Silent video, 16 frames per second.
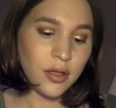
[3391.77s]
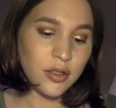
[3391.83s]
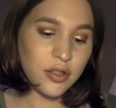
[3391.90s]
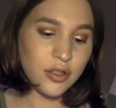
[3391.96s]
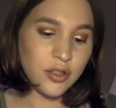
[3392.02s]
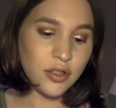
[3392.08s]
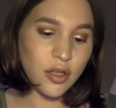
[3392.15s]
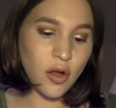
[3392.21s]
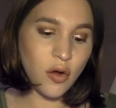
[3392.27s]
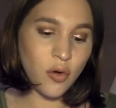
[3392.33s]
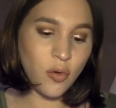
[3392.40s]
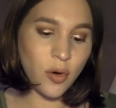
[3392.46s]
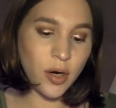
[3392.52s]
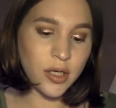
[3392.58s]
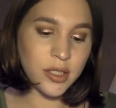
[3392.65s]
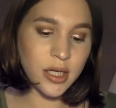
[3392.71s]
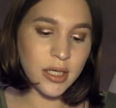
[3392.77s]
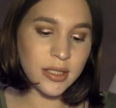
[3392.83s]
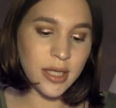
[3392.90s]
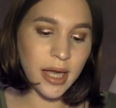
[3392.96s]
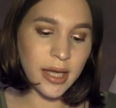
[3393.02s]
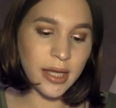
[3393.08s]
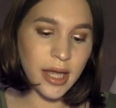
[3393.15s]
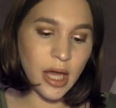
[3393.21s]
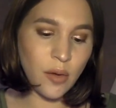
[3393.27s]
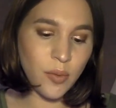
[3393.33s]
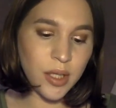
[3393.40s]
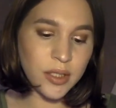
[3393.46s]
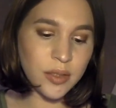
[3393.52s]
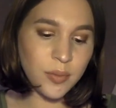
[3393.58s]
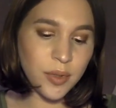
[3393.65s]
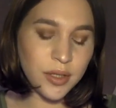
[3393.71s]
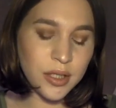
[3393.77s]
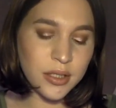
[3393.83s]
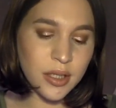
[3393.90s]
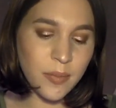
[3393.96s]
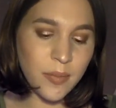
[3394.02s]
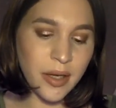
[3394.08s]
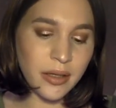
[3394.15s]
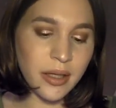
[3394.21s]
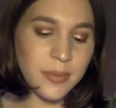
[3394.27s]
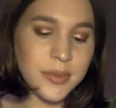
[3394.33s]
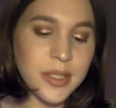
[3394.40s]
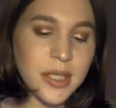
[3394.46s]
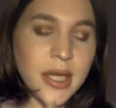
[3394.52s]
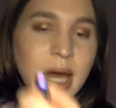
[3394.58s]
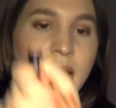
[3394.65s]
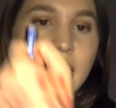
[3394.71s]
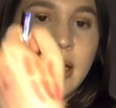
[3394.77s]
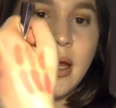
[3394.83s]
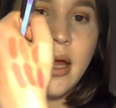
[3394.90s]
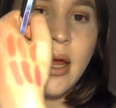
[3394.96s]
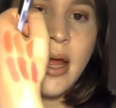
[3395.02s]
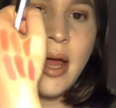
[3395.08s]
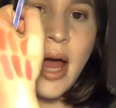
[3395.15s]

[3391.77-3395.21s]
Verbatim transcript: So gorgeous. I can't wait to put this on my lips again.